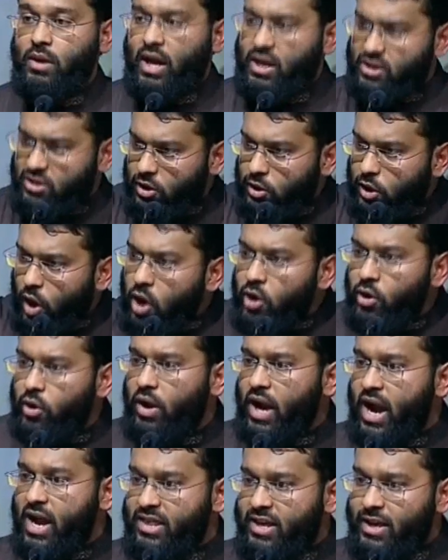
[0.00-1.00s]
And it's a
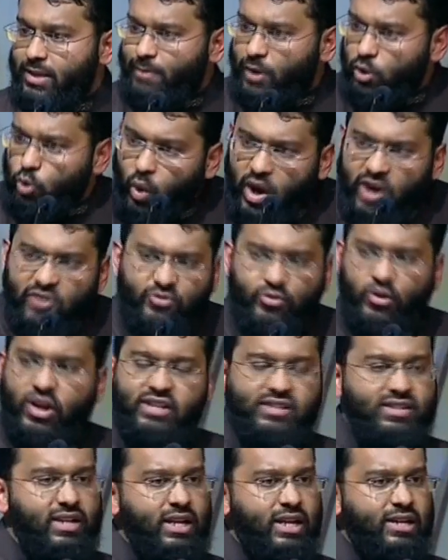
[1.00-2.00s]
longer hadith, but one
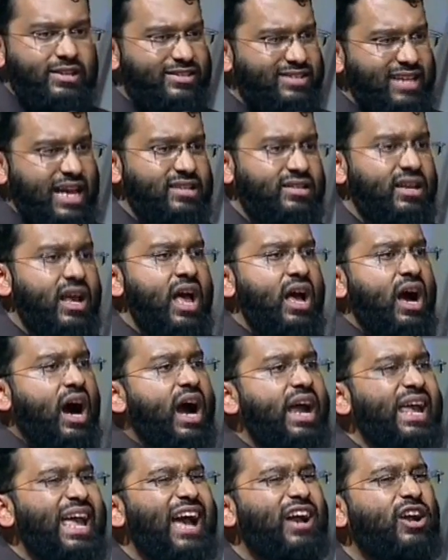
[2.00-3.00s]
phrase in it says,
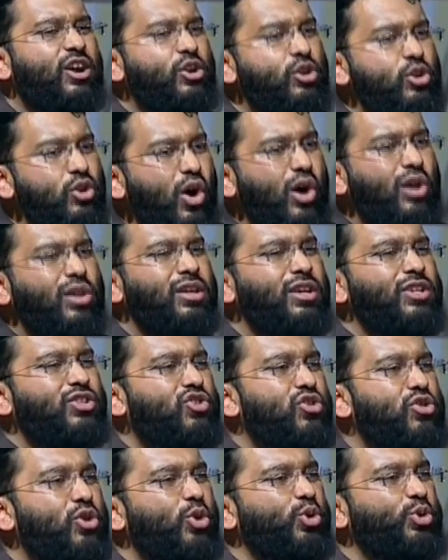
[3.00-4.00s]
I
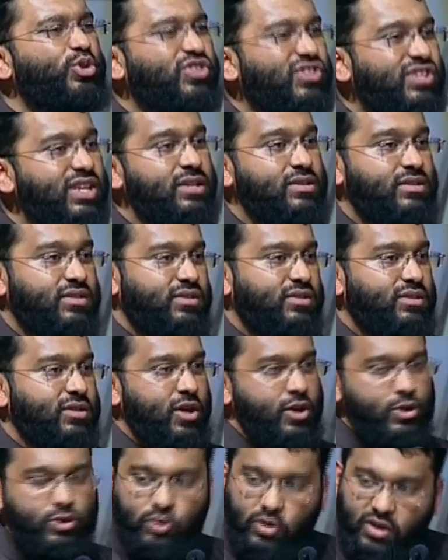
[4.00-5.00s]
acknowledge those sins,
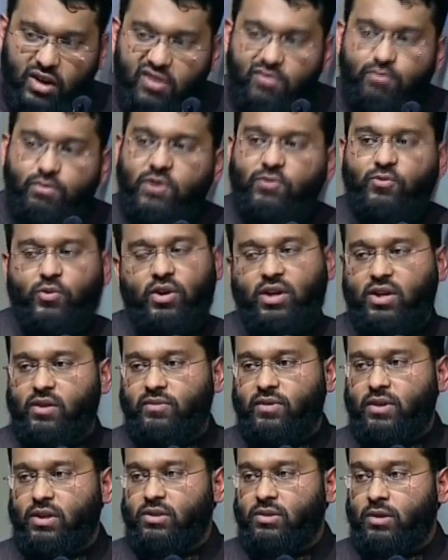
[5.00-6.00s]
so give me
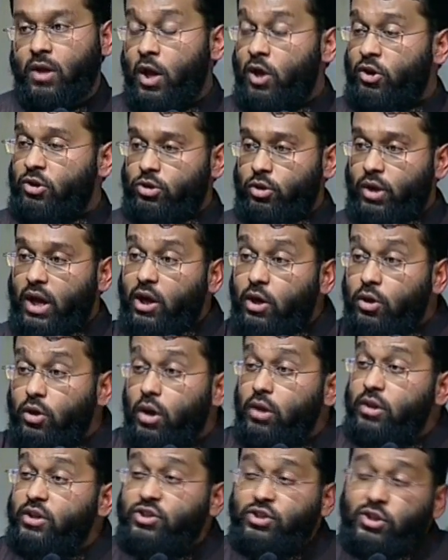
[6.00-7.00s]
forgiveness. So
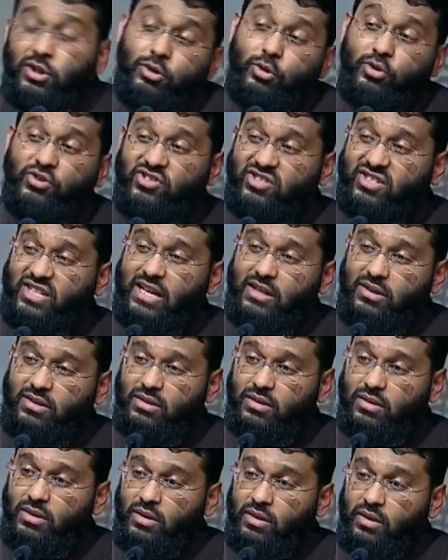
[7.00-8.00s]
acknowledging your
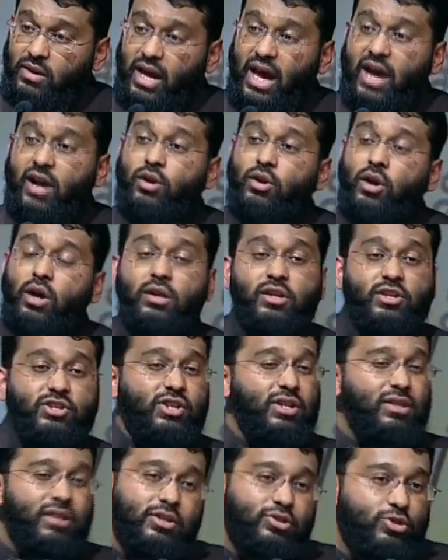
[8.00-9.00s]
state,
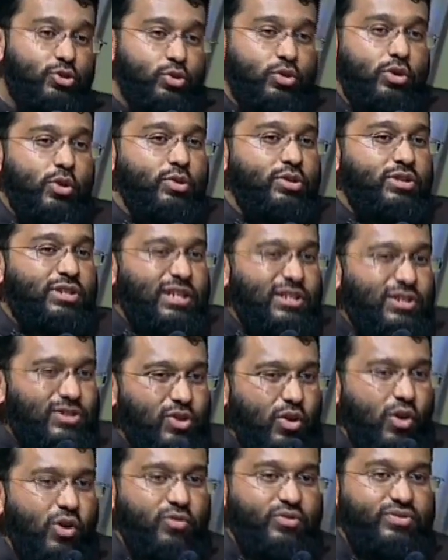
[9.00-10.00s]
acknowledging that you don't
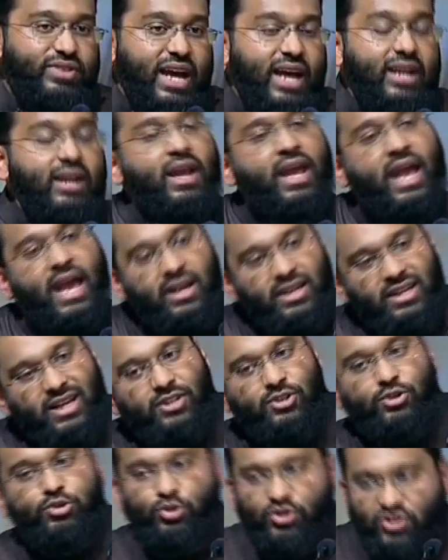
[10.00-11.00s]
deserve that, and
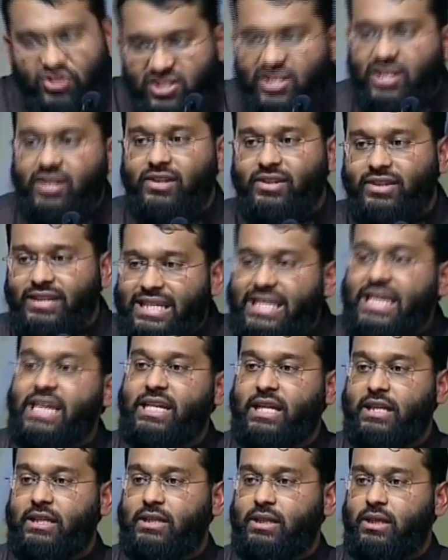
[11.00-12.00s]
yet you still
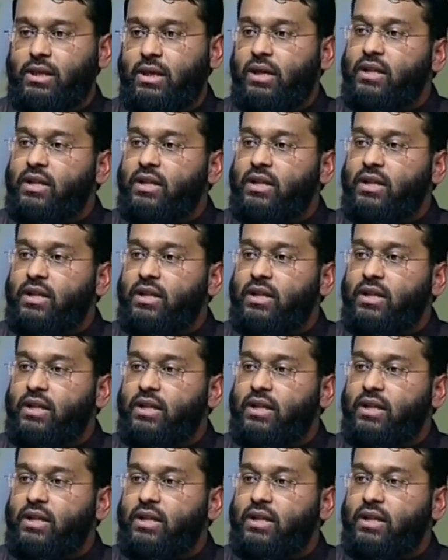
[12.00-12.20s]
need it.